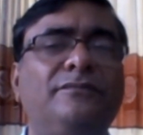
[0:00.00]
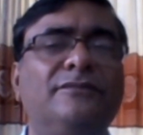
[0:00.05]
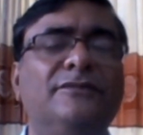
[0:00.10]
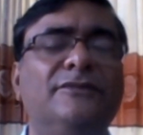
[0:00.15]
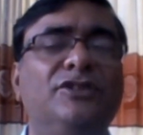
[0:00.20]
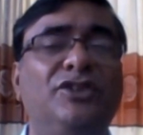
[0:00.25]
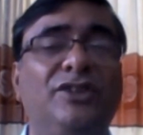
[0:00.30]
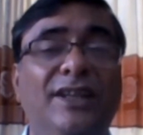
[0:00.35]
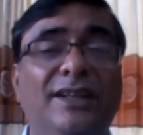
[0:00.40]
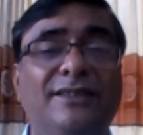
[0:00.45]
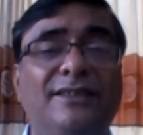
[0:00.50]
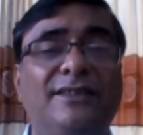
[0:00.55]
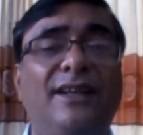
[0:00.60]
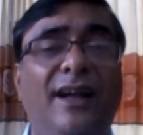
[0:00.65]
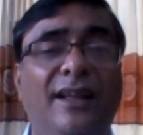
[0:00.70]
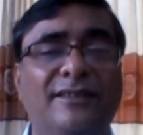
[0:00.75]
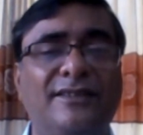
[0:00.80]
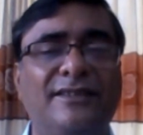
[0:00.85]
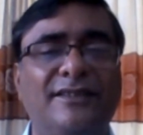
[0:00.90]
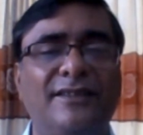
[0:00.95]
So that's the
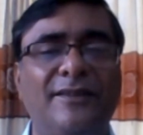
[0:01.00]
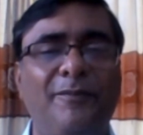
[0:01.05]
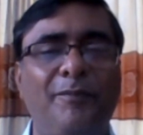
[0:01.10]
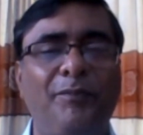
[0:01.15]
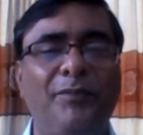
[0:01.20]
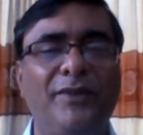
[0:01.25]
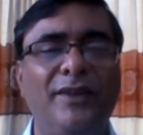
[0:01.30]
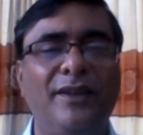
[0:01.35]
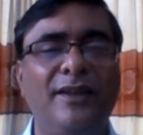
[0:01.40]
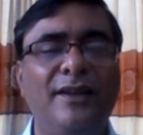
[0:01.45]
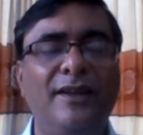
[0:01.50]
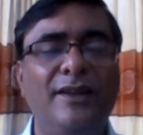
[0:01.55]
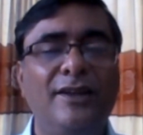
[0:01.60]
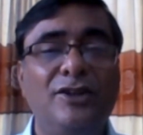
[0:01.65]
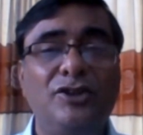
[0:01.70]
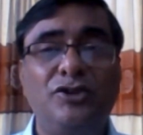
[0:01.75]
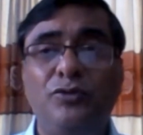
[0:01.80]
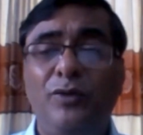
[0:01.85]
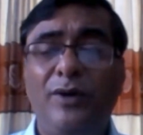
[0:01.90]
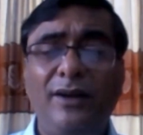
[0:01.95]
answer.
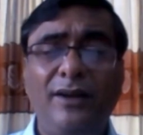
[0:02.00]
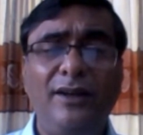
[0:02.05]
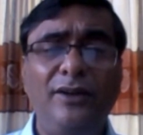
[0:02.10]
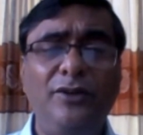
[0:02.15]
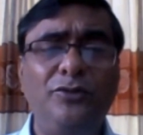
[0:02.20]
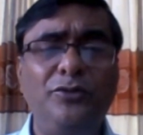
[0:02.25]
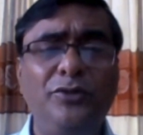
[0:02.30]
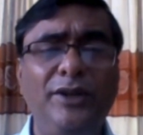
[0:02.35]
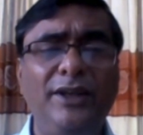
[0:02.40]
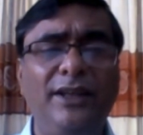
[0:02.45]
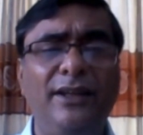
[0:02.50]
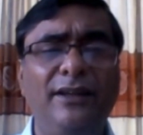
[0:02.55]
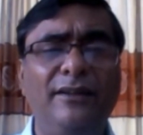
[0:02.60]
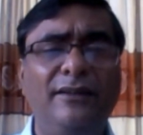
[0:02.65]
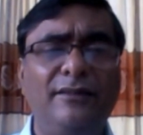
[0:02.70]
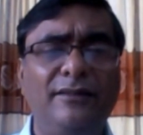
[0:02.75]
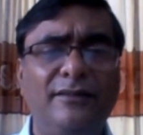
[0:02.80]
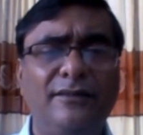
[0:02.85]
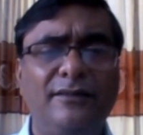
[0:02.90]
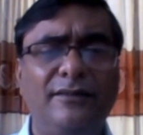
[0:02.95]
So what are you doing
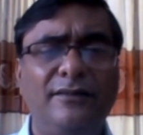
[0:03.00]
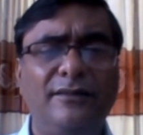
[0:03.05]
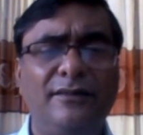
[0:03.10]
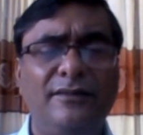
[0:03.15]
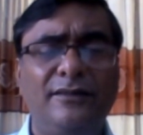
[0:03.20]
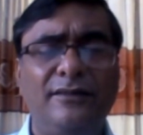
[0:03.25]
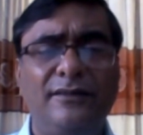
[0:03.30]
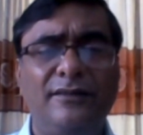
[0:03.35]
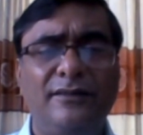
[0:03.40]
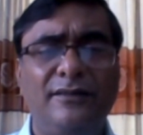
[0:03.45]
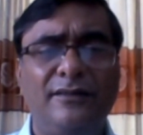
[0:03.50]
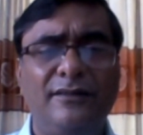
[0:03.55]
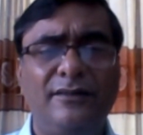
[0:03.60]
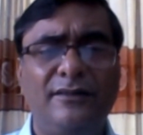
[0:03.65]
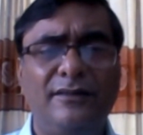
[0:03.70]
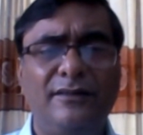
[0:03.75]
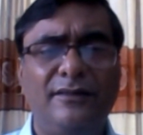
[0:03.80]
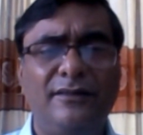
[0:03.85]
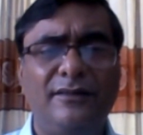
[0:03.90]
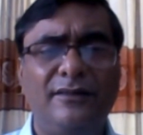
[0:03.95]
here?
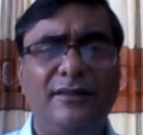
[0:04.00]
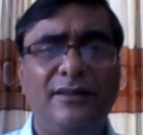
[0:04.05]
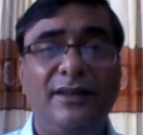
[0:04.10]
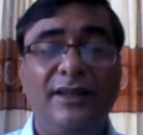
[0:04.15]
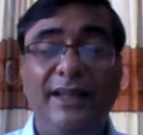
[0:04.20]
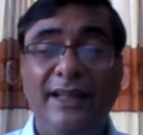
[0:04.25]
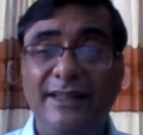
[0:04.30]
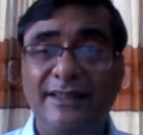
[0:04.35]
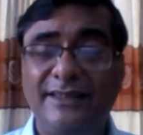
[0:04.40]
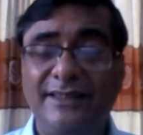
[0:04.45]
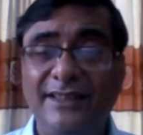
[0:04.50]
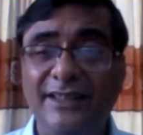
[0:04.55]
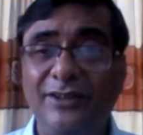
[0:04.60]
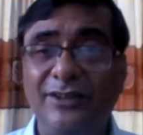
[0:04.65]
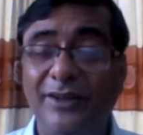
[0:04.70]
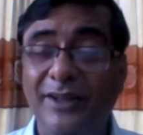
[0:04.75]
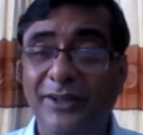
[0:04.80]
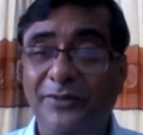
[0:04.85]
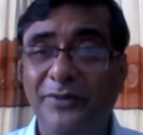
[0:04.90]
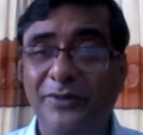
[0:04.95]
Instead
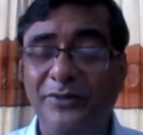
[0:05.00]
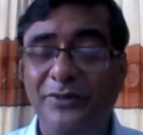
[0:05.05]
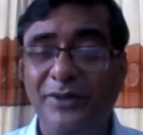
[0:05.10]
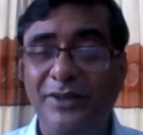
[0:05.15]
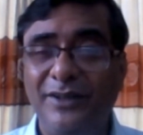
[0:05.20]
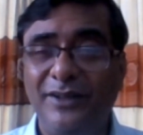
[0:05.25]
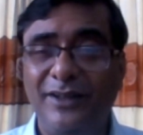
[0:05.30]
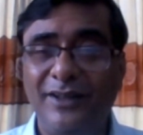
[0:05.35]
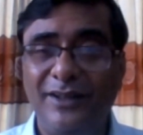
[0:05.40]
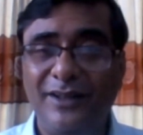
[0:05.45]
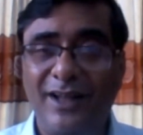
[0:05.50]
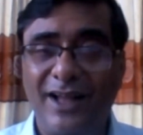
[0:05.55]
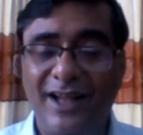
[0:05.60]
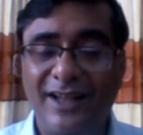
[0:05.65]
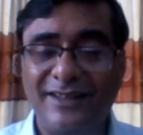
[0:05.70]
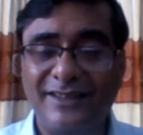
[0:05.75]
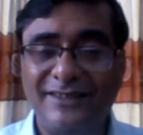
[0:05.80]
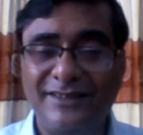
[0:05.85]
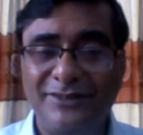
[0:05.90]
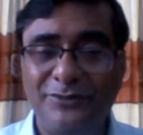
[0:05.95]
of, if you
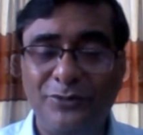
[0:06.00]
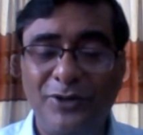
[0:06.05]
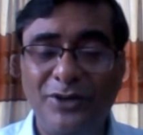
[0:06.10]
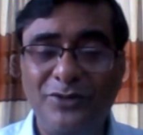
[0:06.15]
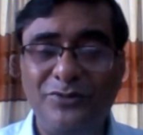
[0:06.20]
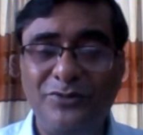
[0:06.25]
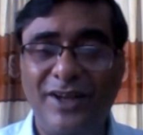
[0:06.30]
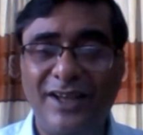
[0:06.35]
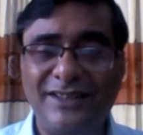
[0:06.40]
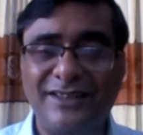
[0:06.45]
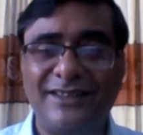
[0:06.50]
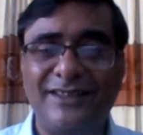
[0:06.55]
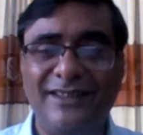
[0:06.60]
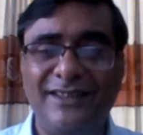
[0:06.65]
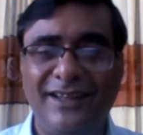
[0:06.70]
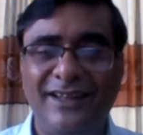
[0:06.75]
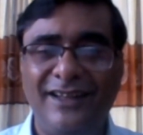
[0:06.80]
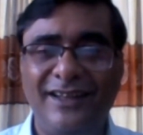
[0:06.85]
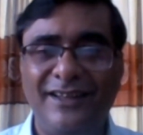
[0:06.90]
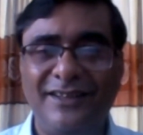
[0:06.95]
want to ask
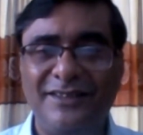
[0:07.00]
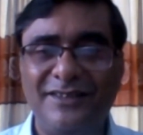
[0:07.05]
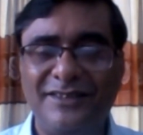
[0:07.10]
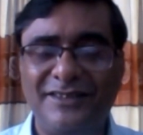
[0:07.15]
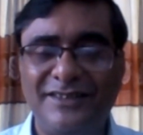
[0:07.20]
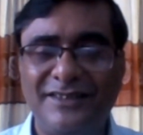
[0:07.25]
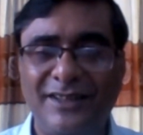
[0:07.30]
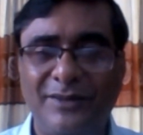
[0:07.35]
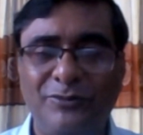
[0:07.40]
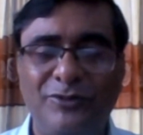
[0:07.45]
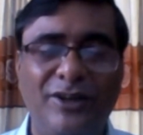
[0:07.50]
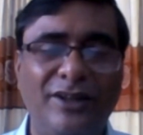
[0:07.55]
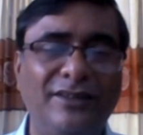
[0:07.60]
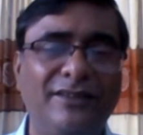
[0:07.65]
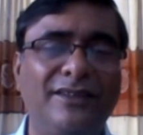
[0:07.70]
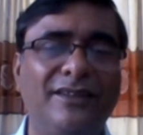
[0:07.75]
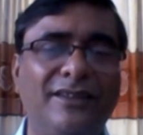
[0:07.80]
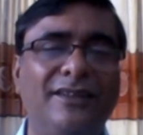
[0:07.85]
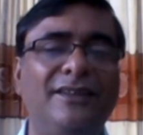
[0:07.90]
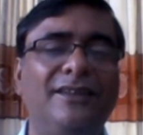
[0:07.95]
someone,
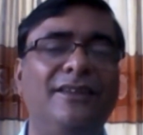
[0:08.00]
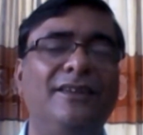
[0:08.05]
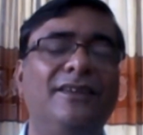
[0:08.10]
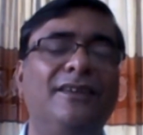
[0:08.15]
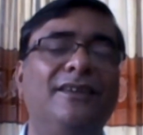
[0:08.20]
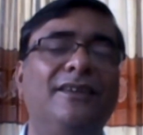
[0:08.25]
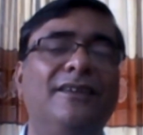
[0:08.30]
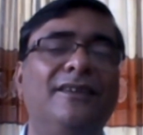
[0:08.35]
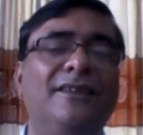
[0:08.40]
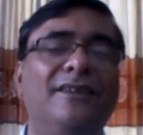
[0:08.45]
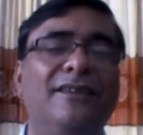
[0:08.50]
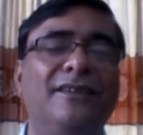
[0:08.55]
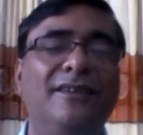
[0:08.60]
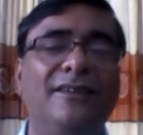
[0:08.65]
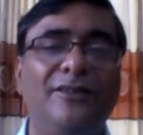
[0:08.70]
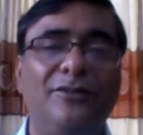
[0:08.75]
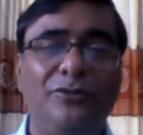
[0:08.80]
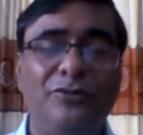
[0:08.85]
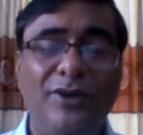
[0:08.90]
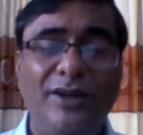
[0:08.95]

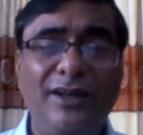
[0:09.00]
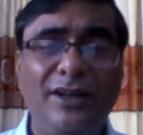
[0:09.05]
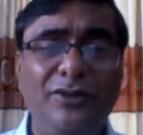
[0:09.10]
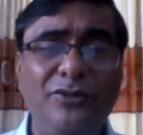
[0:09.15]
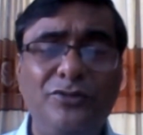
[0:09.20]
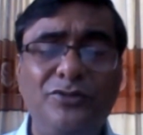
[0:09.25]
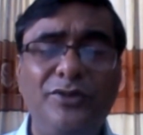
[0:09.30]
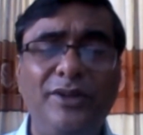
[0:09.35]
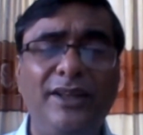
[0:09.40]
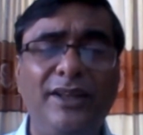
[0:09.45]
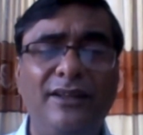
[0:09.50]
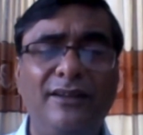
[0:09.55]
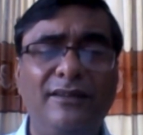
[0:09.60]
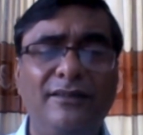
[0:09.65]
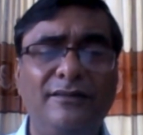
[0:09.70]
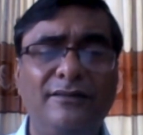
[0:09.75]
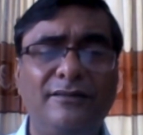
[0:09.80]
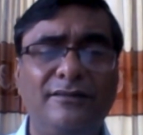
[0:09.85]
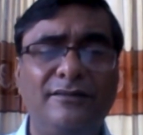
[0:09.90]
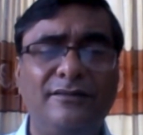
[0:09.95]
what are you doing
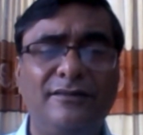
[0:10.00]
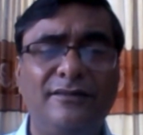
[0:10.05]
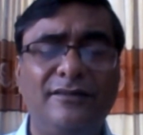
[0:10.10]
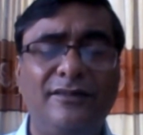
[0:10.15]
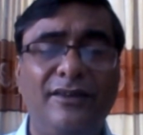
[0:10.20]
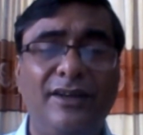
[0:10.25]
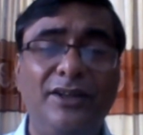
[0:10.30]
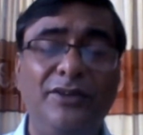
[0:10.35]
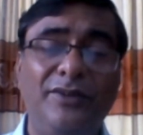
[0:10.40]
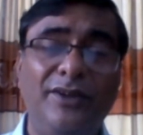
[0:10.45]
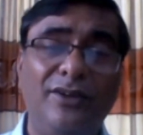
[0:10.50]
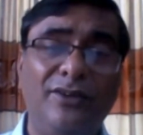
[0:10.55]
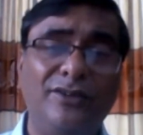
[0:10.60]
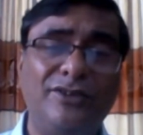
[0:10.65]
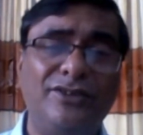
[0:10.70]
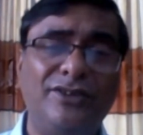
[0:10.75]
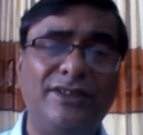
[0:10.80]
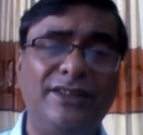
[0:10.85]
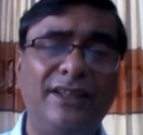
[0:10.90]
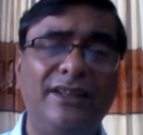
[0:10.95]
here? You can
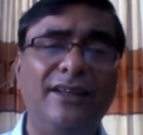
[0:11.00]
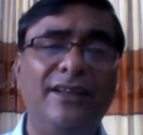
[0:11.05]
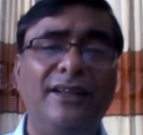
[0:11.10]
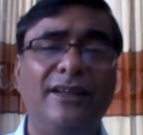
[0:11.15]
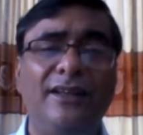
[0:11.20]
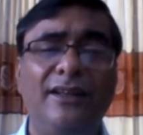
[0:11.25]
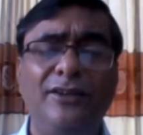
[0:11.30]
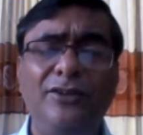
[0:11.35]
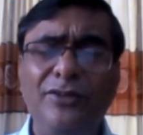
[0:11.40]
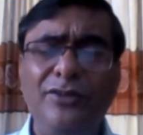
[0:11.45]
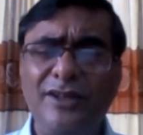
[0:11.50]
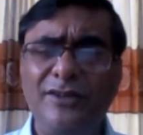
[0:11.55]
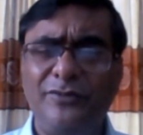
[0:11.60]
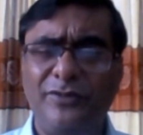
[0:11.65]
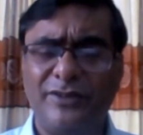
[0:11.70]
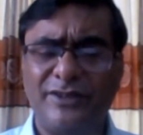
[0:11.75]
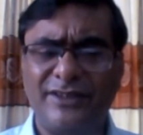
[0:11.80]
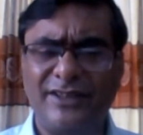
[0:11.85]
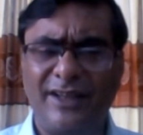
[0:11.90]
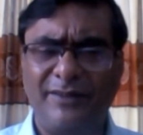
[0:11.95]
also say, looking
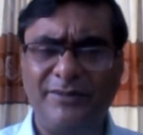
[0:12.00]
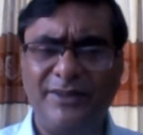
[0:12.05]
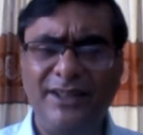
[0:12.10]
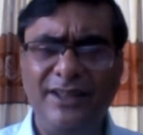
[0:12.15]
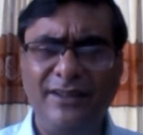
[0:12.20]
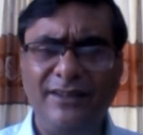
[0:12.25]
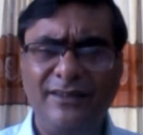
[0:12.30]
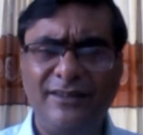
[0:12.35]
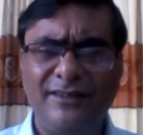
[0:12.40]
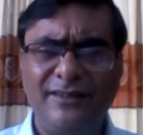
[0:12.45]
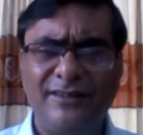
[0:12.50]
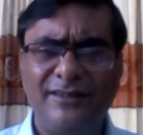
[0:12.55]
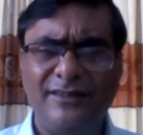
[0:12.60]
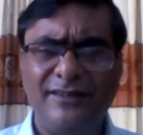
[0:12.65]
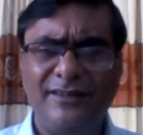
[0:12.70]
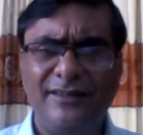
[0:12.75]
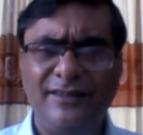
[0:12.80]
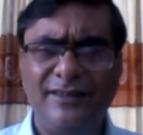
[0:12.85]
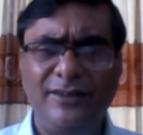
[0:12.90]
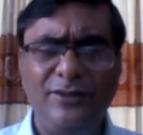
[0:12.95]
for something,
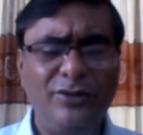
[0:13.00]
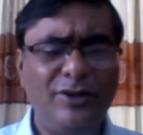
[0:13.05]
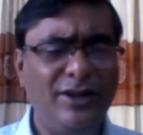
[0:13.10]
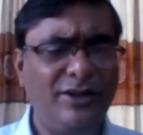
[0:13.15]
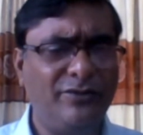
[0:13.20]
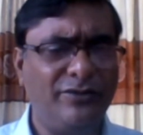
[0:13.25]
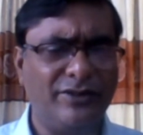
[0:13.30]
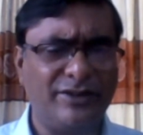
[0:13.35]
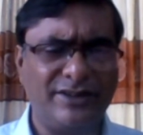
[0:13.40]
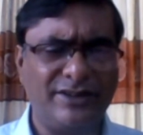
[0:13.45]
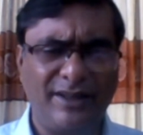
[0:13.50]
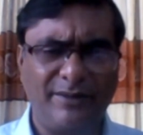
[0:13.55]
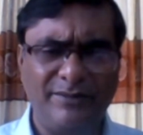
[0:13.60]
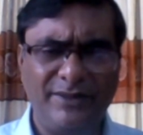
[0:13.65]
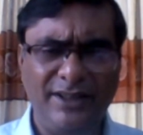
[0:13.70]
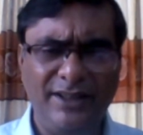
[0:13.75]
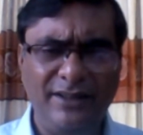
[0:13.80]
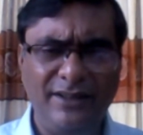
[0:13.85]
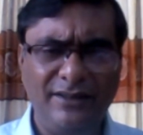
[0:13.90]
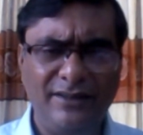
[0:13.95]
looking for
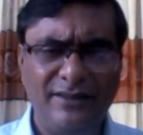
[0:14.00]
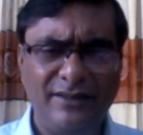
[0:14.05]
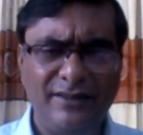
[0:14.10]
something.